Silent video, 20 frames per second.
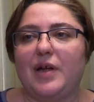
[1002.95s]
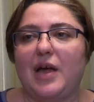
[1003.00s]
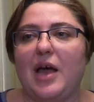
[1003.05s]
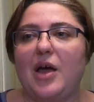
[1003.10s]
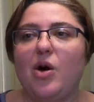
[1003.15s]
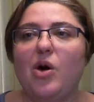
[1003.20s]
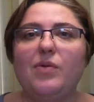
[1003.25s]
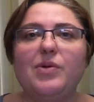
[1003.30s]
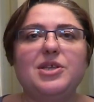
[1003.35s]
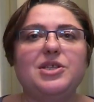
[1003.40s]
I
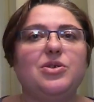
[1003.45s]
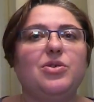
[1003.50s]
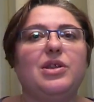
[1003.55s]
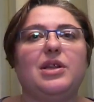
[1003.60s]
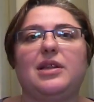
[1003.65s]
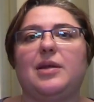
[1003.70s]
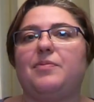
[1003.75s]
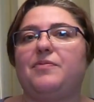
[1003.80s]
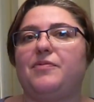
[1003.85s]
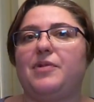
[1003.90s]
always knew
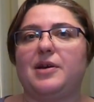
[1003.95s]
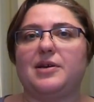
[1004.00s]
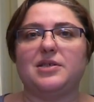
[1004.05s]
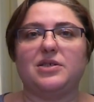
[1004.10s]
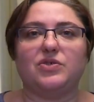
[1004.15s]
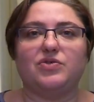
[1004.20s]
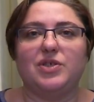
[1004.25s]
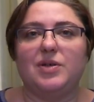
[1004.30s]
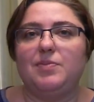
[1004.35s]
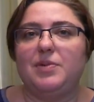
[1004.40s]
that I'm
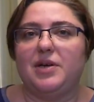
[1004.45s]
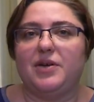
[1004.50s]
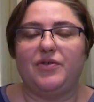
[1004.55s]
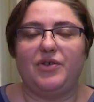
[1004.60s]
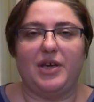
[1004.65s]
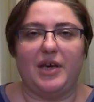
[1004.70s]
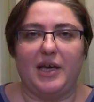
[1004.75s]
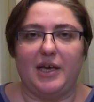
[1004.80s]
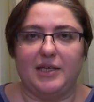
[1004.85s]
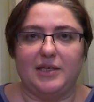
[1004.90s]
extremely
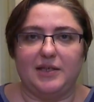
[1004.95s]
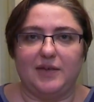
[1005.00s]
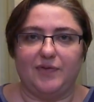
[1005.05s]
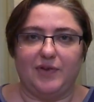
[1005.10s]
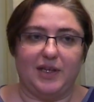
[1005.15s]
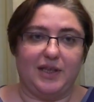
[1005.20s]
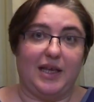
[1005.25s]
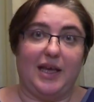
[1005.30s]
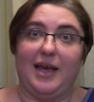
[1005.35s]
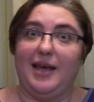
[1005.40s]
creative,
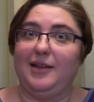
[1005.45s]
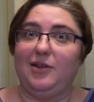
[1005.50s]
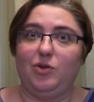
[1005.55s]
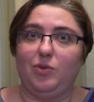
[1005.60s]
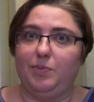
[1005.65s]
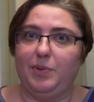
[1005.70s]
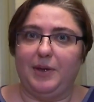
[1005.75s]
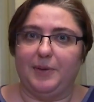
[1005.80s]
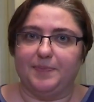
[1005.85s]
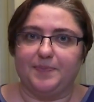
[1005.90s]
and I had to
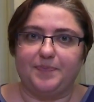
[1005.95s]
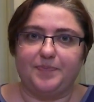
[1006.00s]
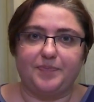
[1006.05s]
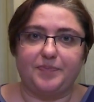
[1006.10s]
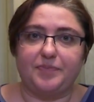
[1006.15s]
be.